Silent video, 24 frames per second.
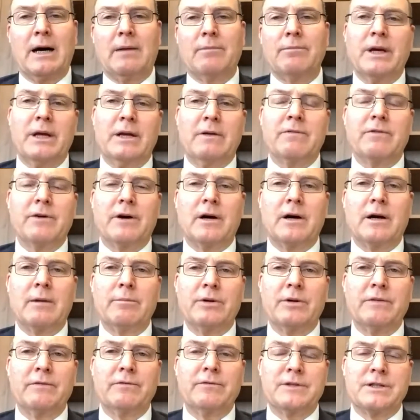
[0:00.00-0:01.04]

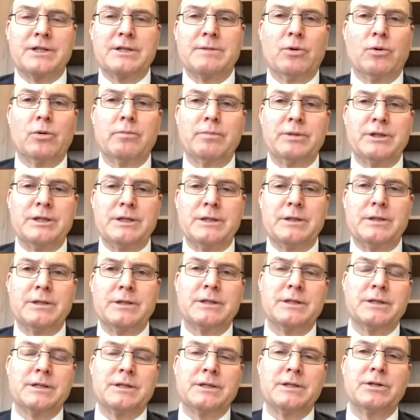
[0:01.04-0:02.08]
environment for small
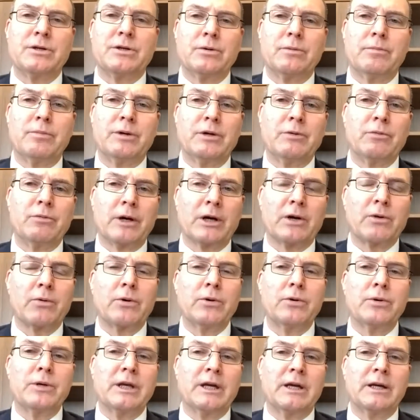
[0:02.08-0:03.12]
businesses to be
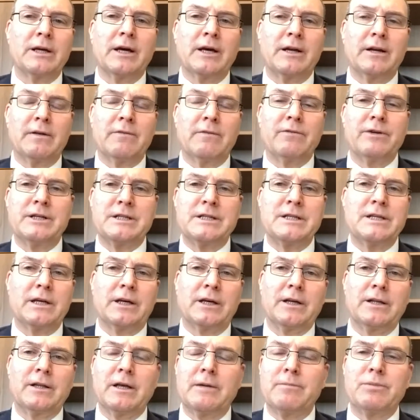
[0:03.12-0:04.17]
recruiting and investing
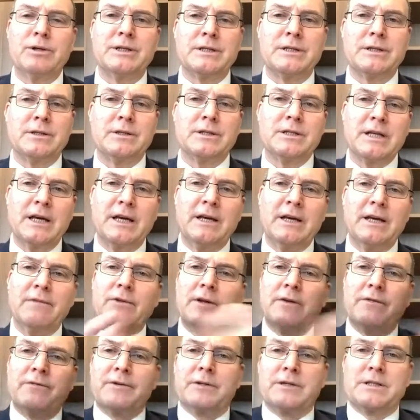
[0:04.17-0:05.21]
in their business, even
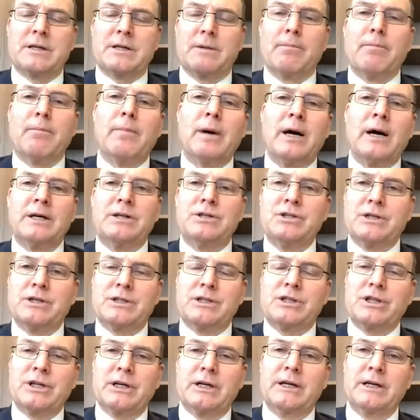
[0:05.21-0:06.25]
if it's a major
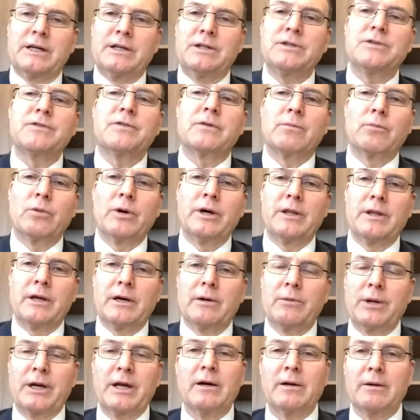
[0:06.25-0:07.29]
change from where they
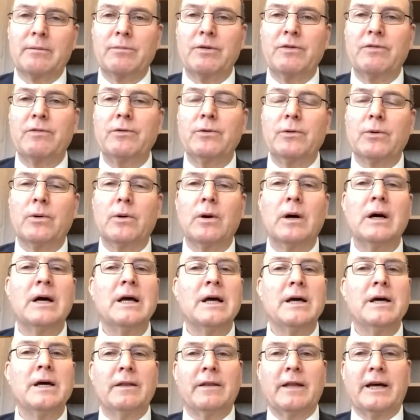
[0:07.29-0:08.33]
were going before,
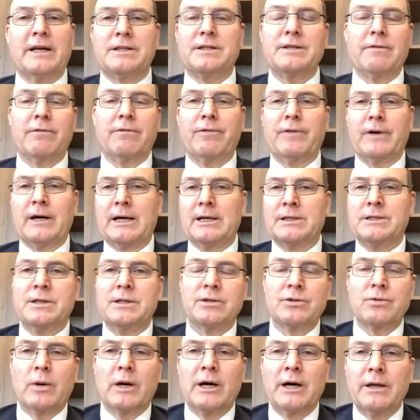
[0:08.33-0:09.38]
that's the
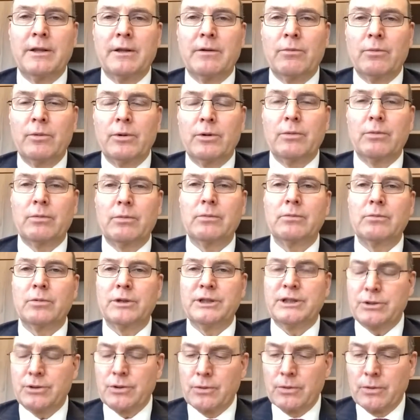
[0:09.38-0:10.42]
fastest way that we'll
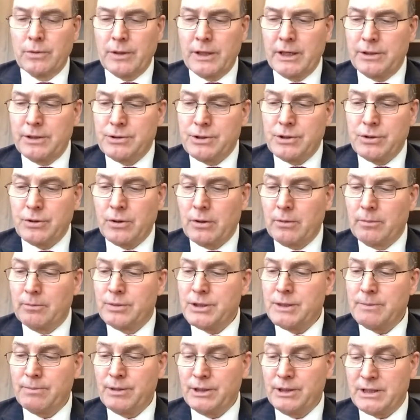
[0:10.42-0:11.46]
restore those
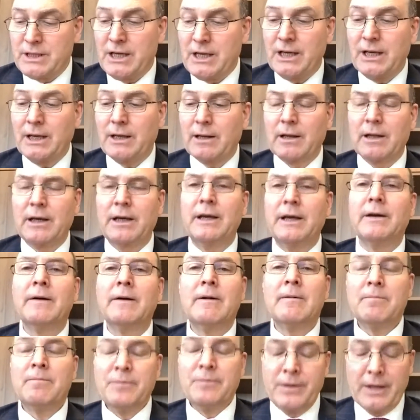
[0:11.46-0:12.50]
jobs, particularly
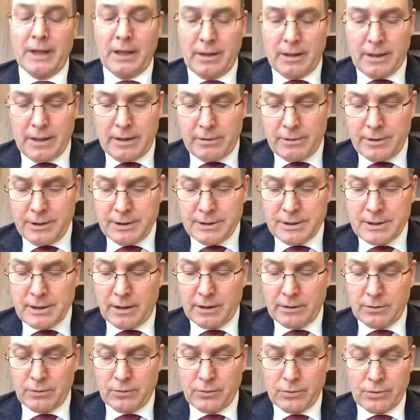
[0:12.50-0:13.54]
in areas
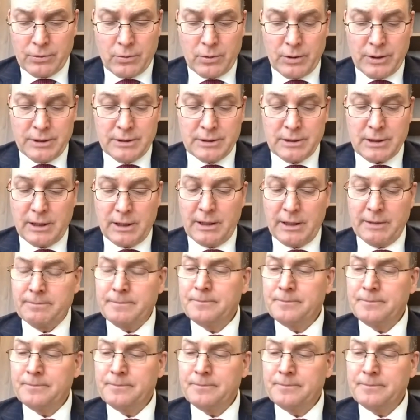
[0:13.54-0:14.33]
like North Queensland.